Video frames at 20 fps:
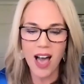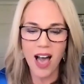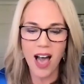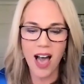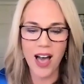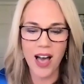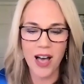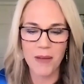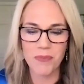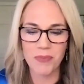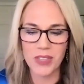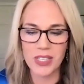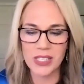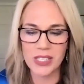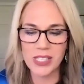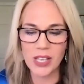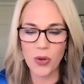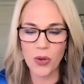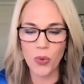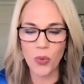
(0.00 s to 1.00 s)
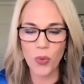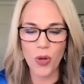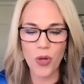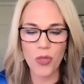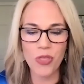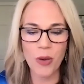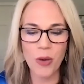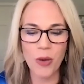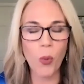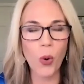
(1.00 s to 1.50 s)
Um, so,
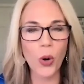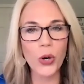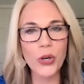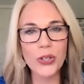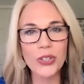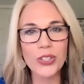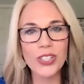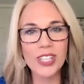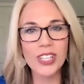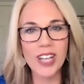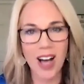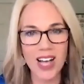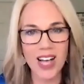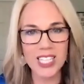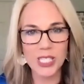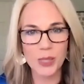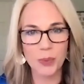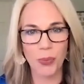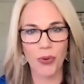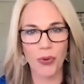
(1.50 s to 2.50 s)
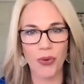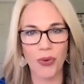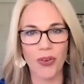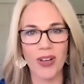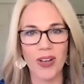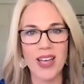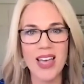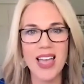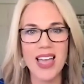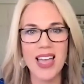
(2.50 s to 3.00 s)
the word
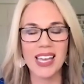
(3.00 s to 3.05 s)
gospel,